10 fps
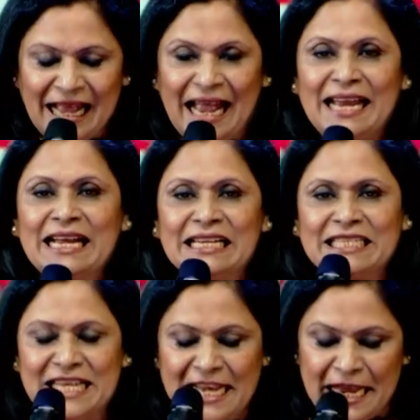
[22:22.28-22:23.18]
and her
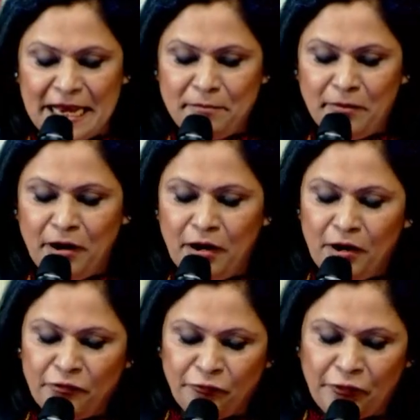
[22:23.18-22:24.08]
team
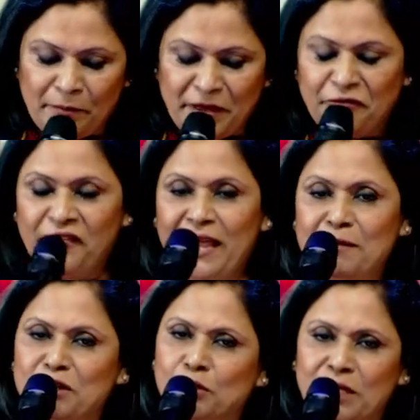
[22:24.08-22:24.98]
from the
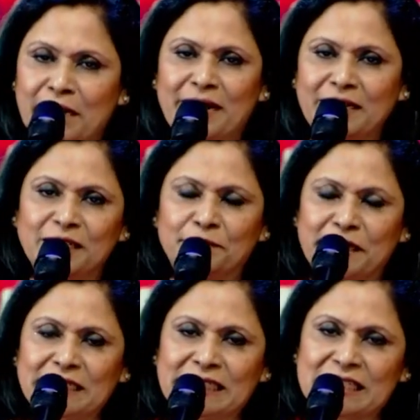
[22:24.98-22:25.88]
famed Gunaratna
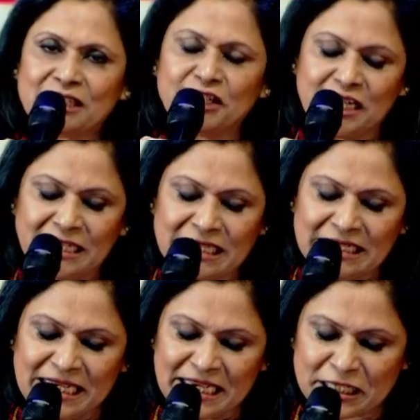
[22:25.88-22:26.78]
Printers G T
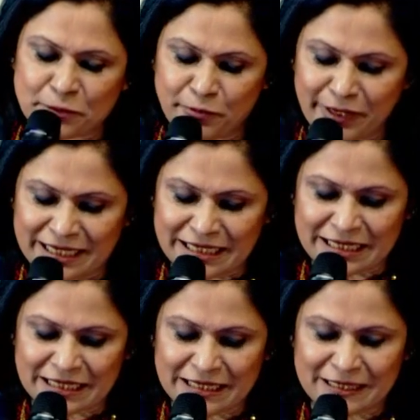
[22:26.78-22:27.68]
C
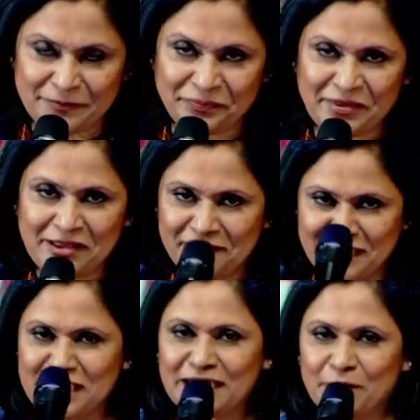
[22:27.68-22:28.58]
Express.
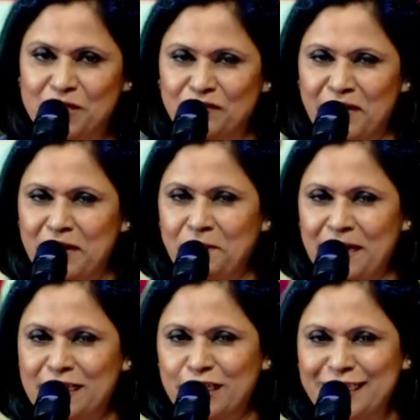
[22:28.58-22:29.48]
Rajitha was very
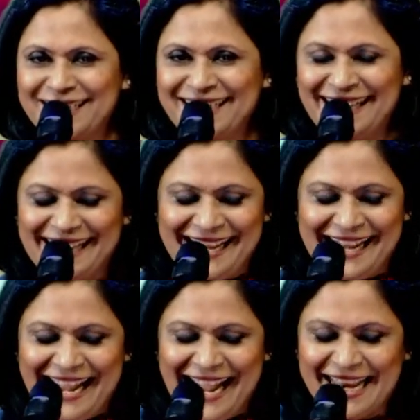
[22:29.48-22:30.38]
patient
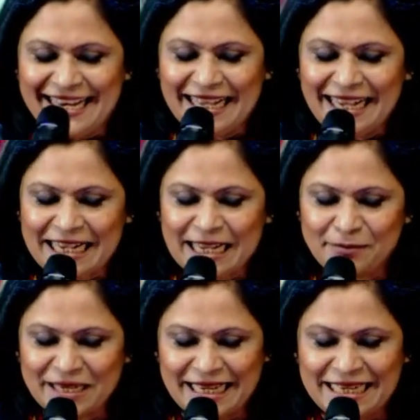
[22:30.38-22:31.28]
and
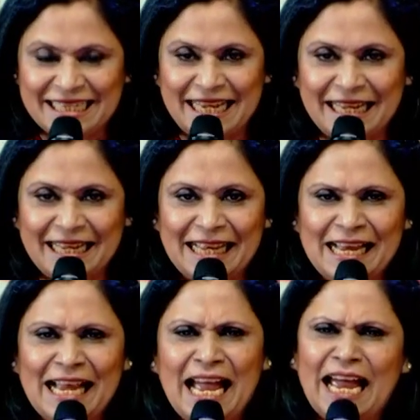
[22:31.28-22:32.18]
accommodating.
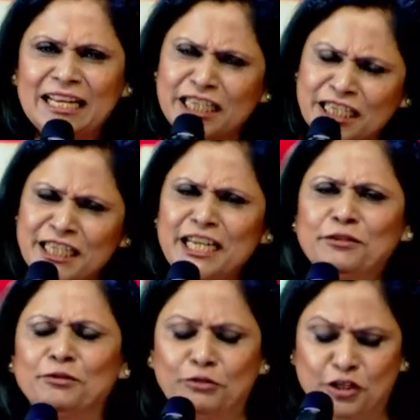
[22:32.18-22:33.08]
And she
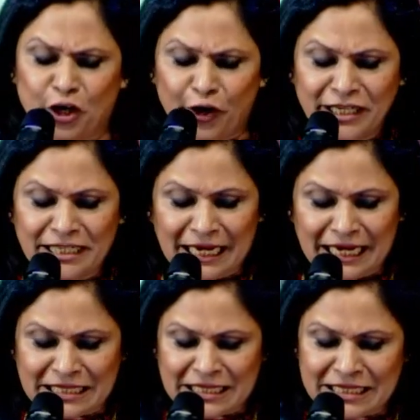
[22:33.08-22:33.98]
too joined
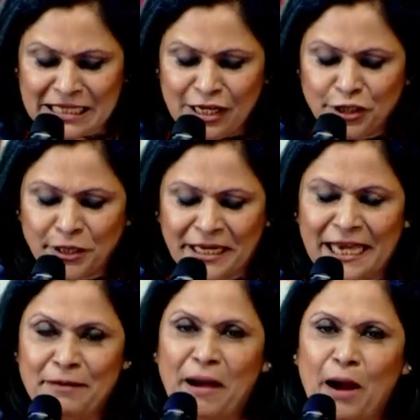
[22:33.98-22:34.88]
us to
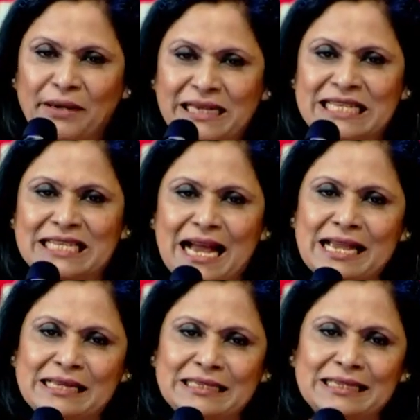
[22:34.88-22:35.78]
keep our desired